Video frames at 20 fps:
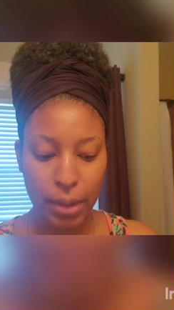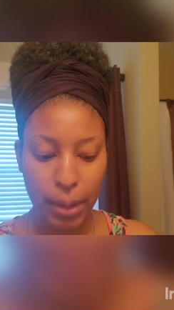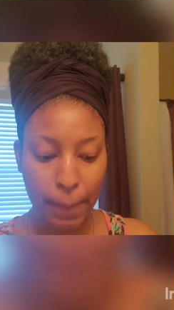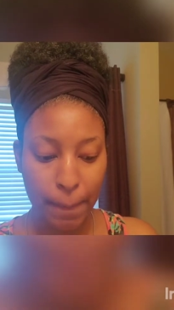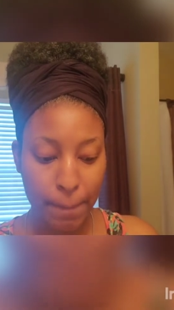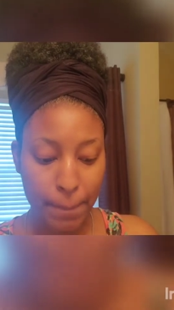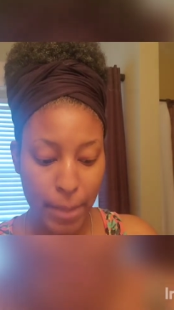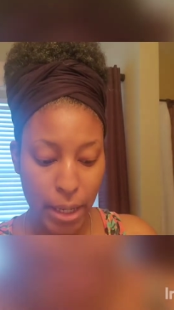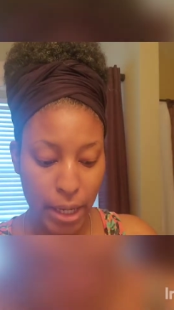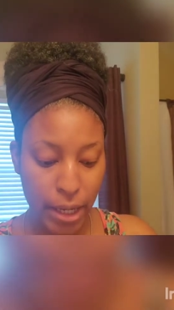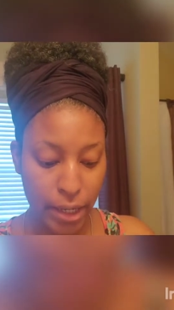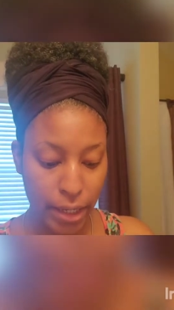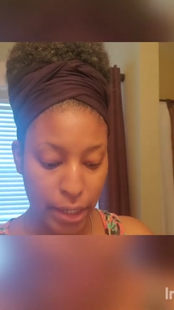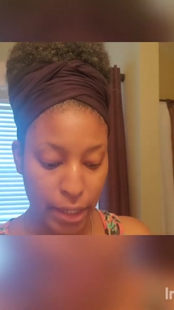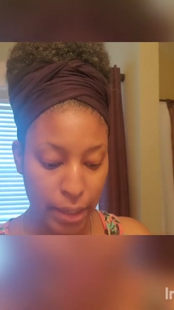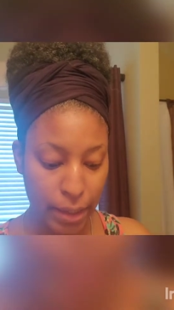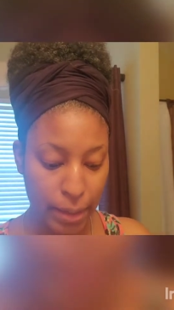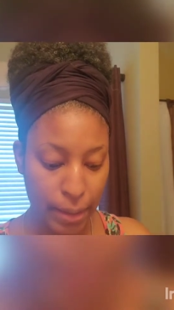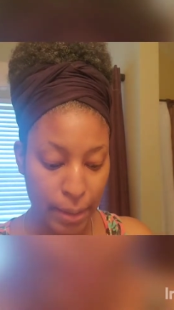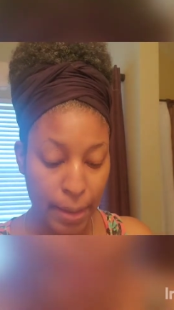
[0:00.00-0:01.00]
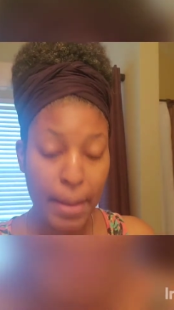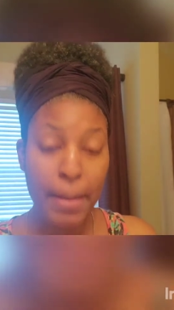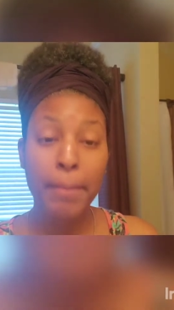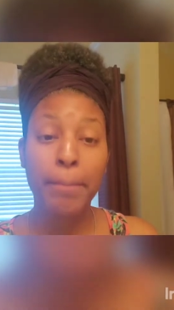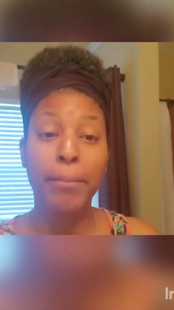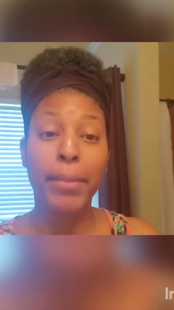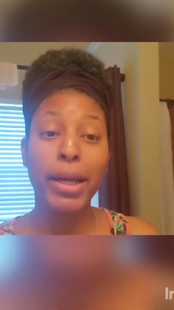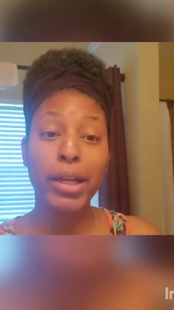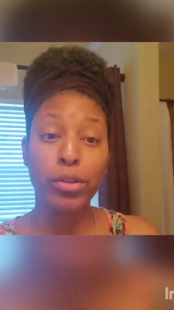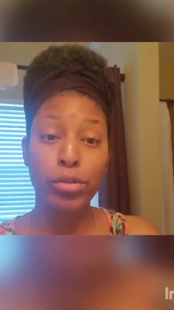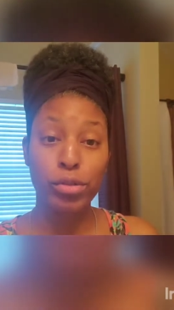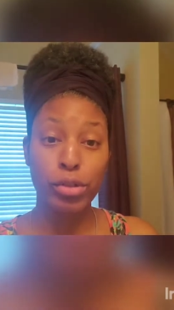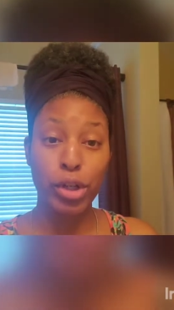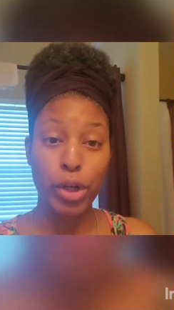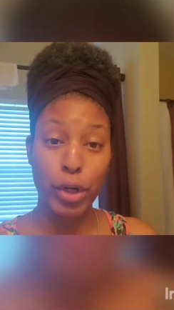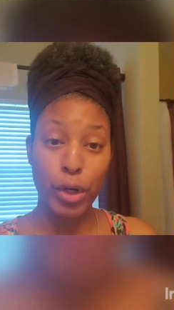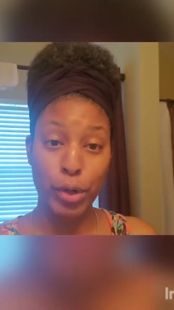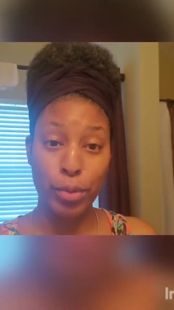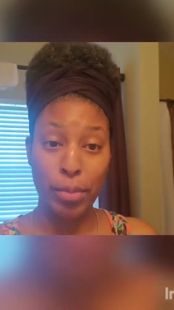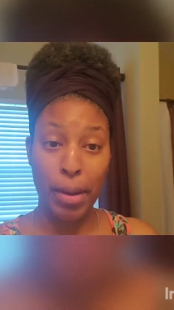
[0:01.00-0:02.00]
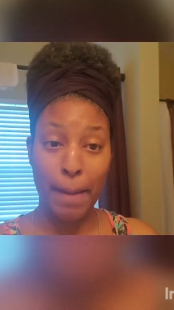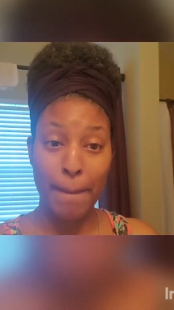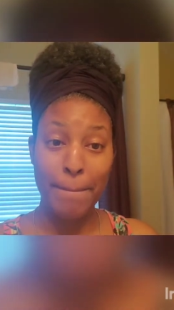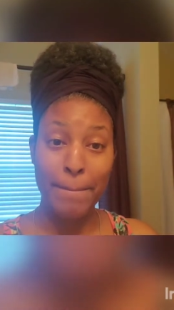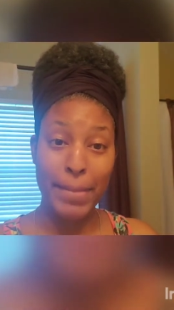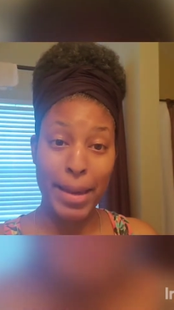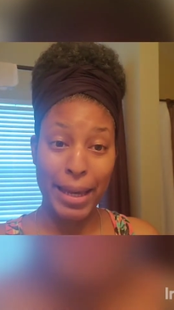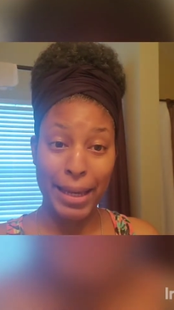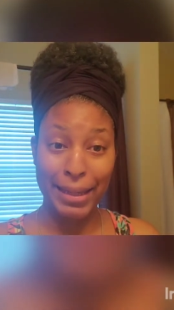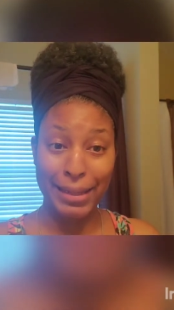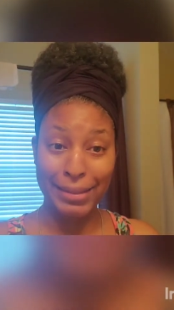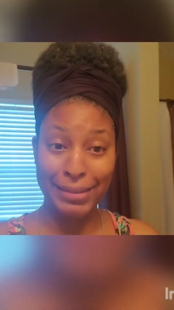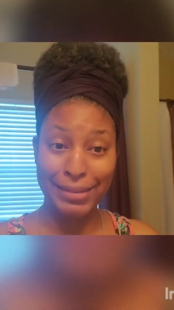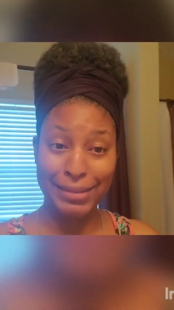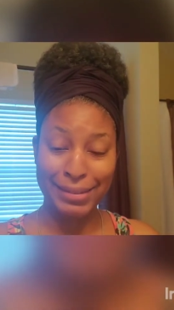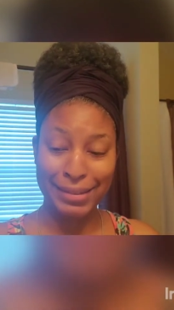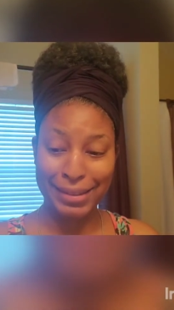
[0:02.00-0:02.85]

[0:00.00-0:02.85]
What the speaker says: my Microderm mask.